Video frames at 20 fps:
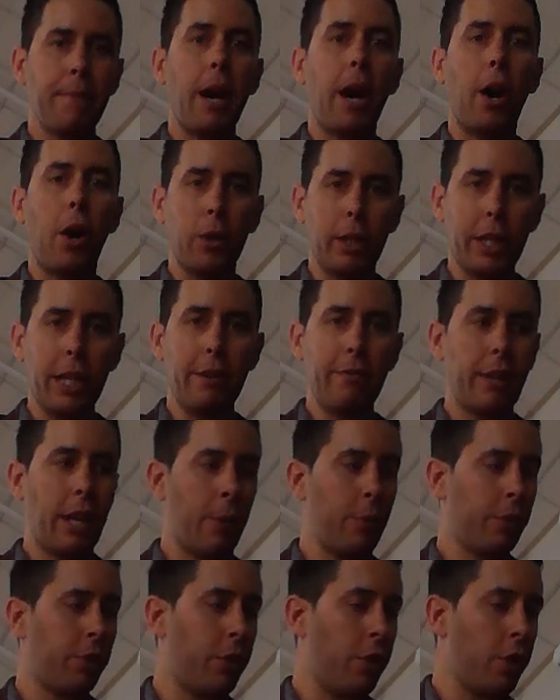I'll leave
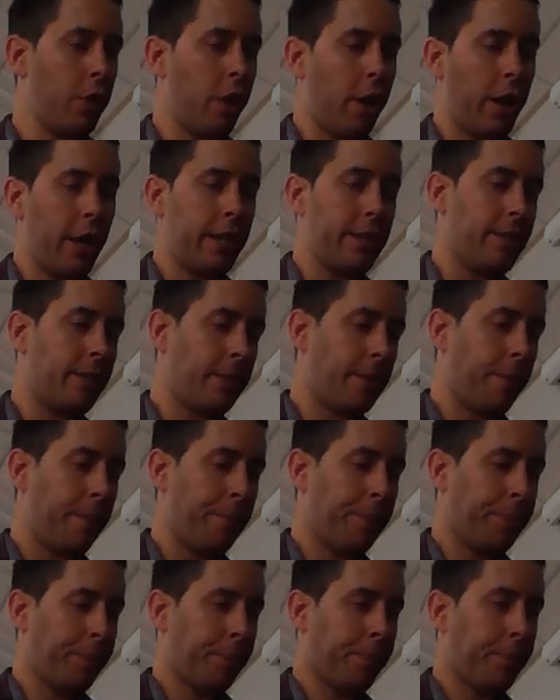that with you guys.
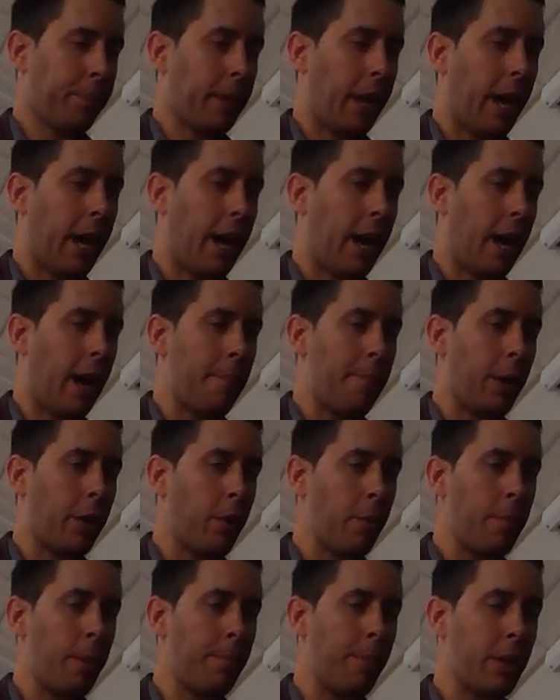But
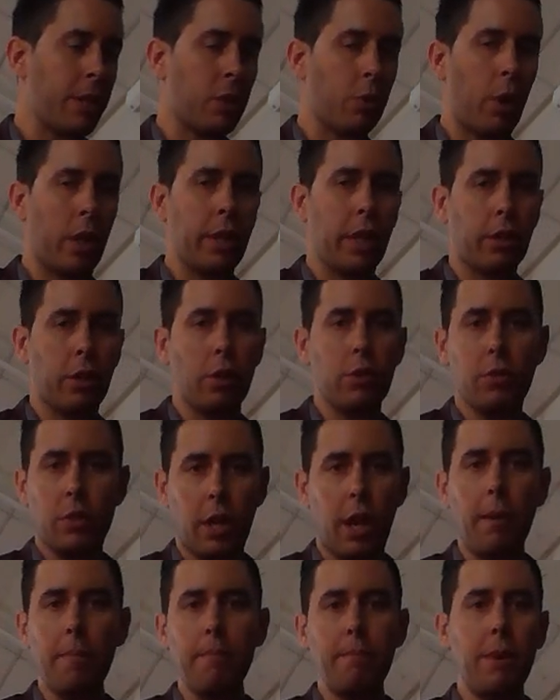remember, it's the one that goes
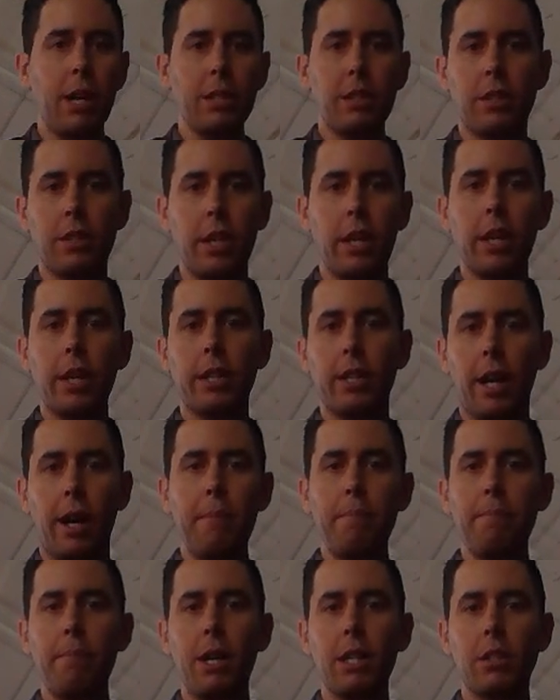kamate,
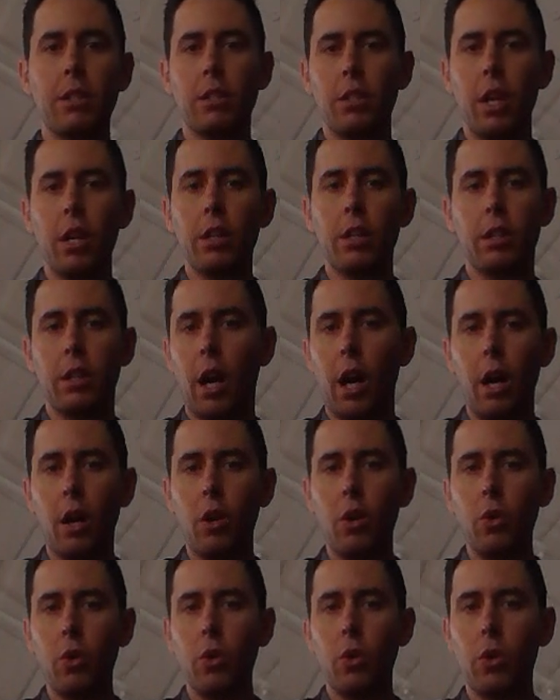kamate,
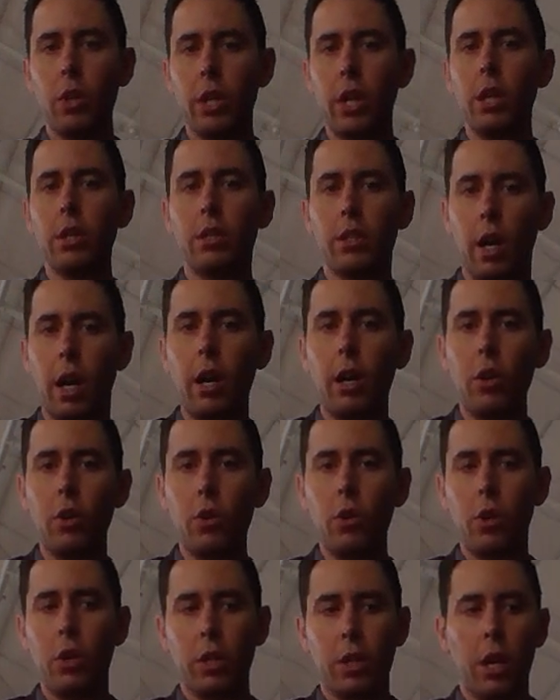kaora,
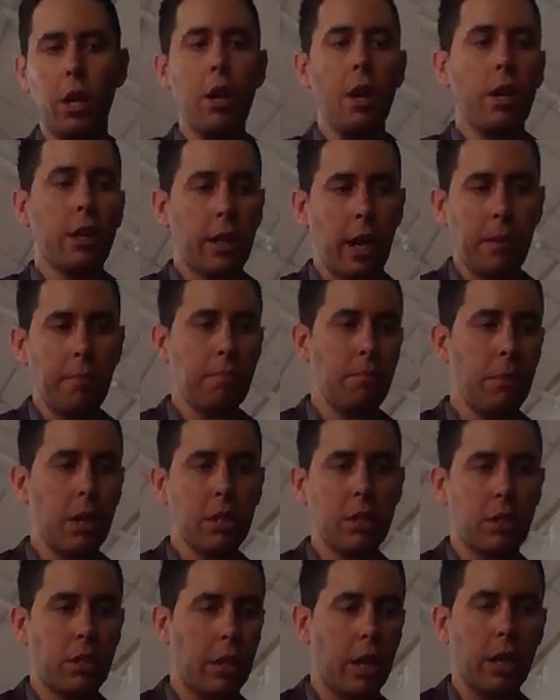kaora,
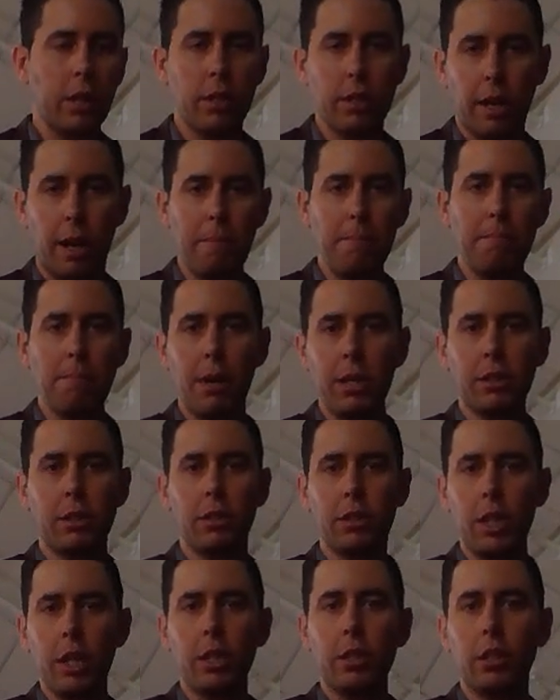kamate,
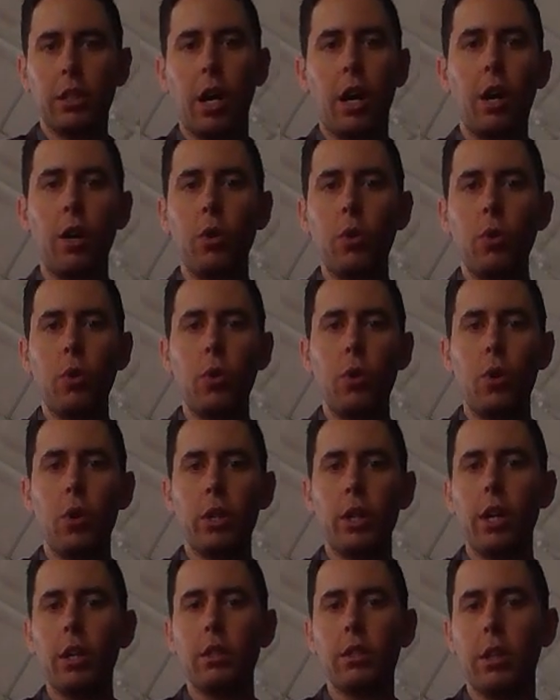kamate,
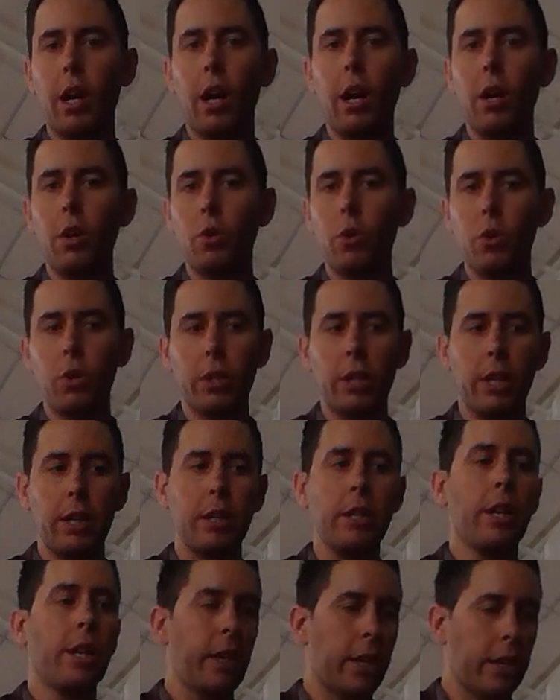kaora,
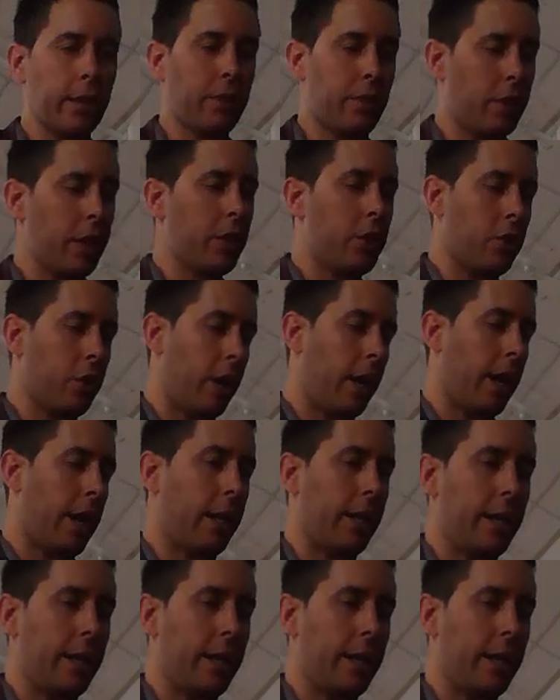kaora, etc.